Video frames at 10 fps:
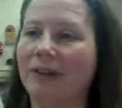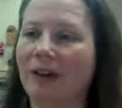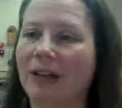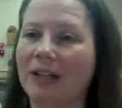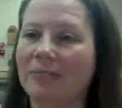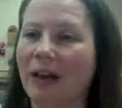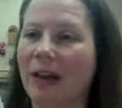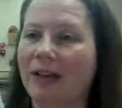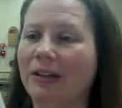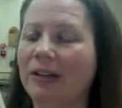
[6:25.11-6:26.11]
Cricket
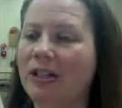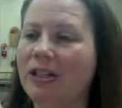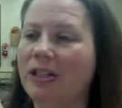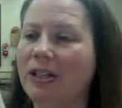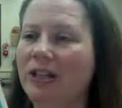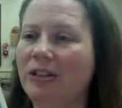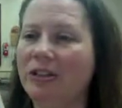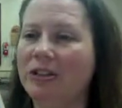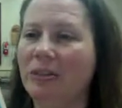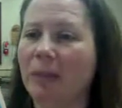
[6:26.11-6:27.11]
smiled. She didn't
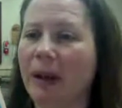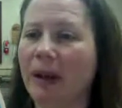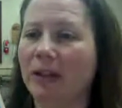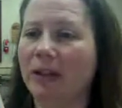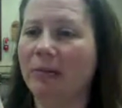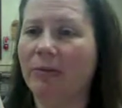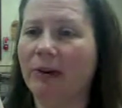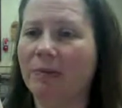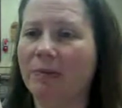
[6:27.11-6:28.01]
look so pale anymore.